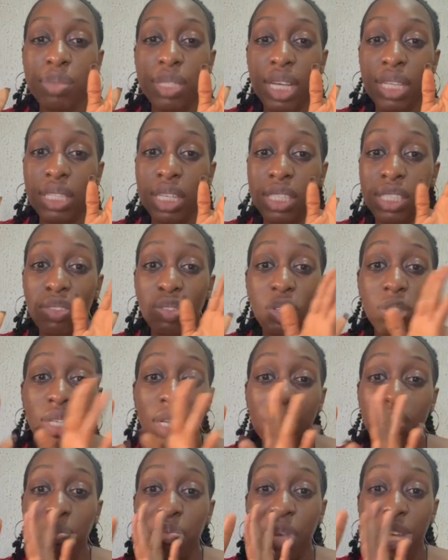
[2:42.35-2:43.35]
signs and symptoms
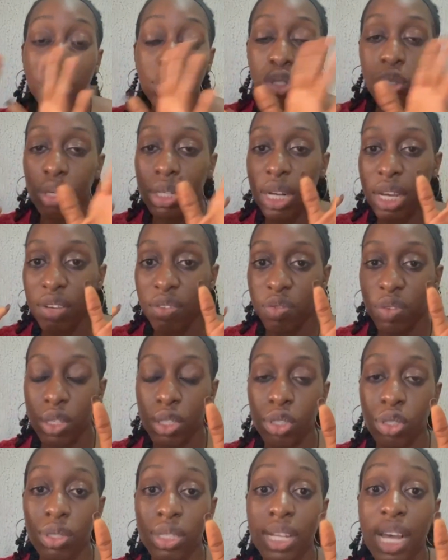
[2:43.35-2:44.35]
as many other
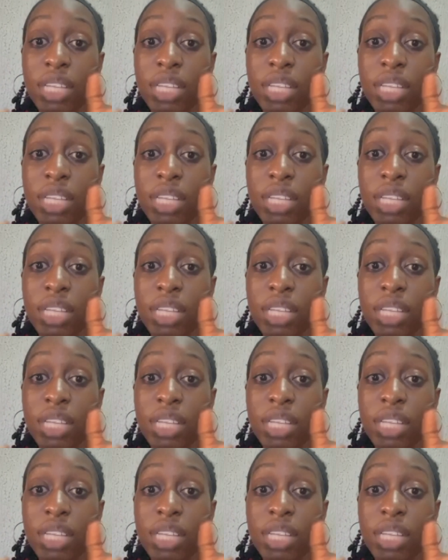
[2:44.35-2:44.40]
infections.